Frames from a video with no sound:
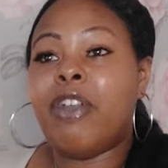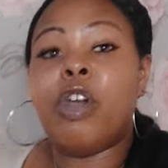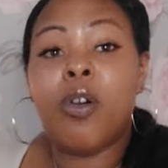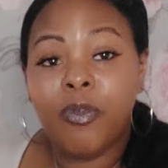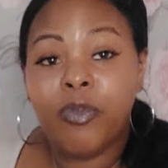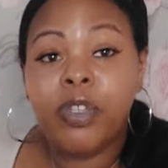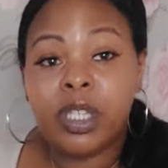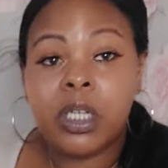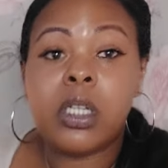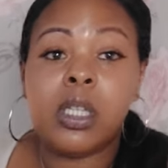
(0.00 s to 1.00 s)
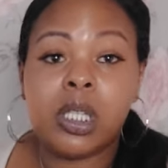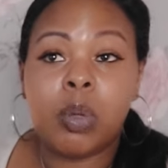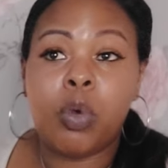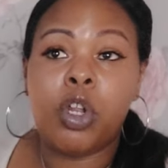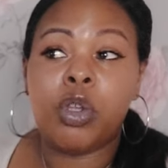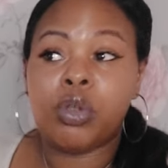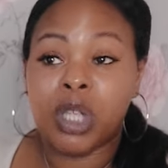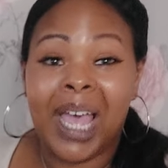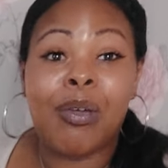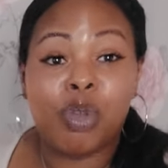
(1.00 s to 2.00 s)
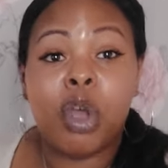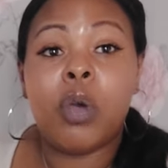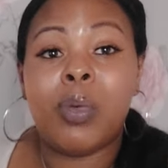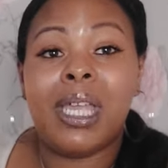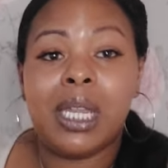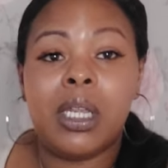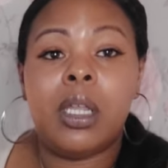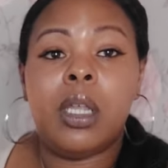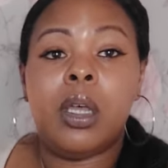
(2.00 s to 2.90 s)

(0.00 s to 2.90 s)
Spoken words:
confident. Someone who's outgoing.